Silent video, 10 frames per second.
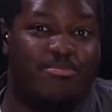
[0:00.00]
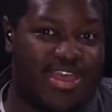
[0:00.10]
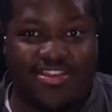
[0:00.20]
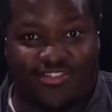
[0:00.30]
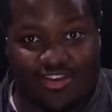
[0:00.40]

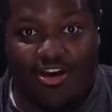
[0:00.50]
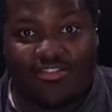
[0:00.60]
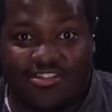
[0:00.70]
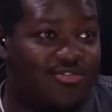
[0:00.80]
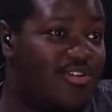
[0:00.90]
base
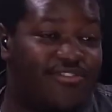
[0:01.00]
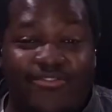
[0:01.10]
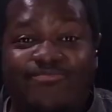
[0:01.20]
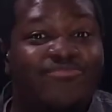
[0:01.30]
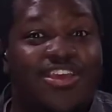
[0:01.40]
sauce. So
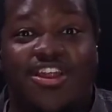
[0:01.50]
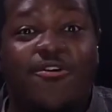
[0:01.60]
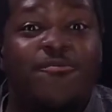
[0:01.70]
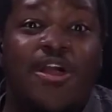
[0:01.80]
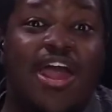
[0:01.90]
if, you
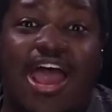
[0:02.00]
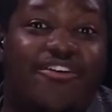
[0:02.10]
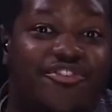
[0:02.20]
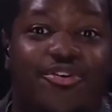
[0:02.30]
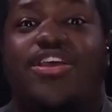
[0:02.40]
know,
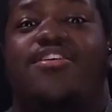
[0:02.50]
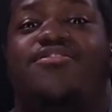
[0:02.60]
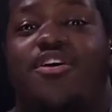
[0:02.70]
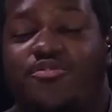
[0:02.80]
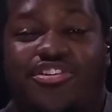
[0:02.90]
after your
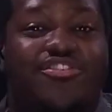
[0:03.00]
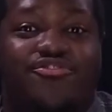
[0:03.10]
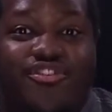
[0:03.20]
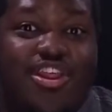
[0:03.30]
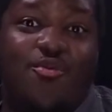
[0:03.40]
kids go
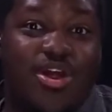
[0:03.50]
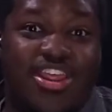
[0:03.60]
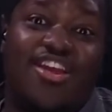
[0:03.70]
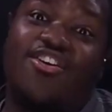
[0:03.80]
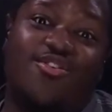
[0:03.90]
trick-or-treating one
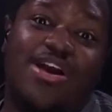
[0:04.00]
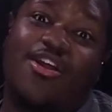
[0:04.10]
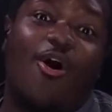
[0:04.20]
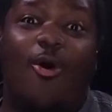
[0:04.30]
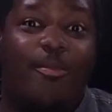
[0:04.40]
year, you got
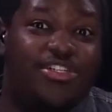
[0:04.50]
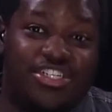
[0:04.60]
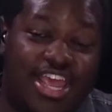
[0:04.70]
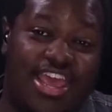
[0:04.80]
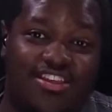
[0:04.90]
a whole bunch
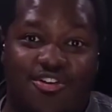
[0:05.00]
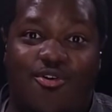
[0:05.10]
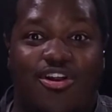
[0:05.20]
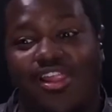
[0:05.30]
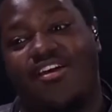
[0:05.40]
of candy
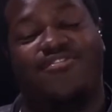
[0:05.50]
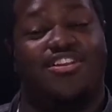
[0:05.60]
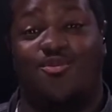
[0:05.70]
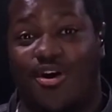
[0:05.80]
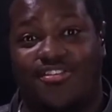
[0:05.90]
corn left
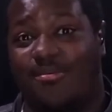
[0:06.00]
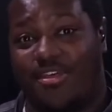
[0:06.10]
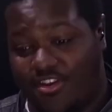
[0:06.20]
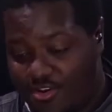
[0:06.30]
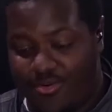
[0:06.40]
and you want
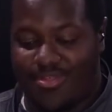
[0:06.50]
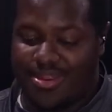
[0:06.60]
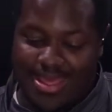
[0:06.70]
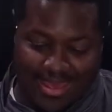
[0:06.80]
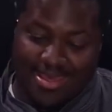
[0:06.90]
something to do with
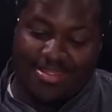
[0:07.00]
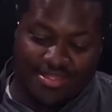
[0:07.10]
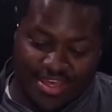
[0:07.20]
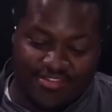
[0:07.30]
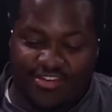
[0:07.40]
it,
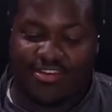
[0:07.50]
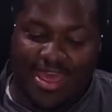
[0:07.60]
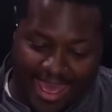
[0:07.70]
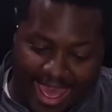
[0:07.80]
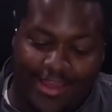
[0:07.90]
this
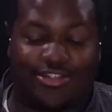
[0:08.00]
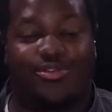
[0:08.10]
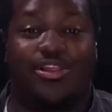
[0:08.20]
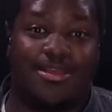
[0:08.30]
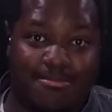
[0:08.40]

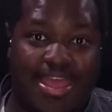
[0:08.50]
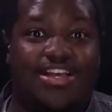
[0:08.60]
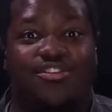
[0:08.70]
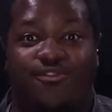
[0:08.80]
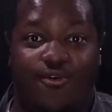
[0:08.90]
actually
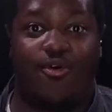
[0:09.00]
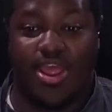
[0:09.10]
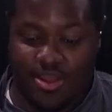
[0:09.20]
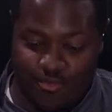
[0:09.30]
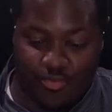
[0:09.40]
makes for
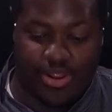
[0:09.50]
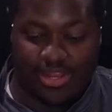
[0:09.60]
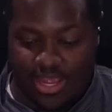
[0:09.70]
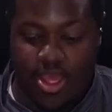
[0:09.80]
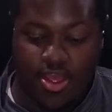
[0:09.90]
a
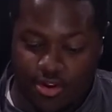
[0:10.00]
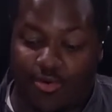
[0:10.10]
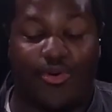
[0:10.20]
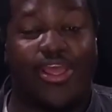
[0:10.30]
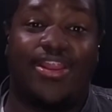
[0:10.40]
really
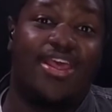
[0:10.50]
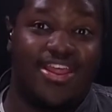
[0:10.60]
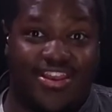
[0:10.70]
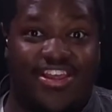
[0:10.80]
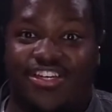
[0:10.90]
great
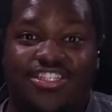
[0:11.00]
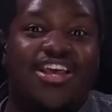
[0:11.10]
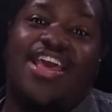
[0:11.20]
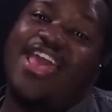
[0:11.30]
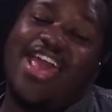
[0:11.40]

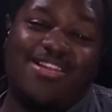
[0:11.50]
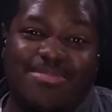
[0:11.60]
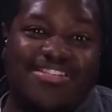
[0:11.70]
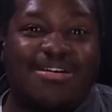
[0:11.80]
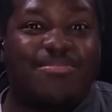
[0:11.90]
dish. And it'd
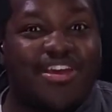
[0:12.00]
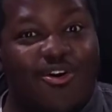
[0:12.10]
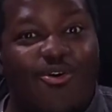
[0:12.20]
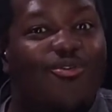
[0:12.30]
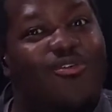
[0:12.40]
be something
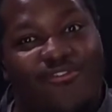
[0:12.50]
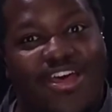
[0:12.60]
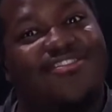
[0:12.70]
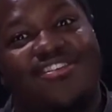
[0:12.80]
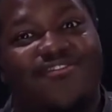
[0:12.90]
cool,
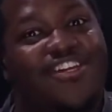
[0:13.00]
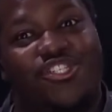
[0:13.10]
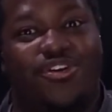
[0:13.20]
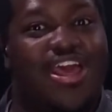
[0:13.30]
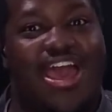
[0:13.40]
festive that
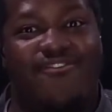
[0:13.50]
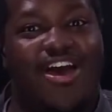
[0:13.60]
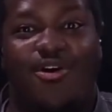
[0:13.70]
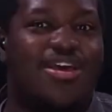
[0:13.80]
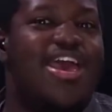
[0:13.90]
you can have
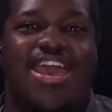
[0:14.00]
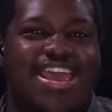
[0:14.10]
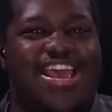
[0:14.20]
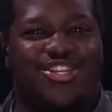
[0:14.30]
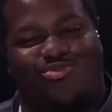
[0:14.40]
out.
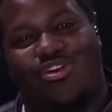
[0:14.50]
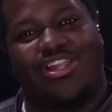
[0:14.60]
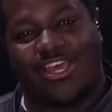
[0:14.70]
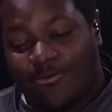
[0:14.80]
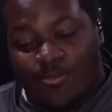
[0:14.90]
It's
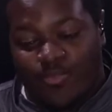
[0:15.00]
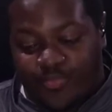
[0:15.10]
really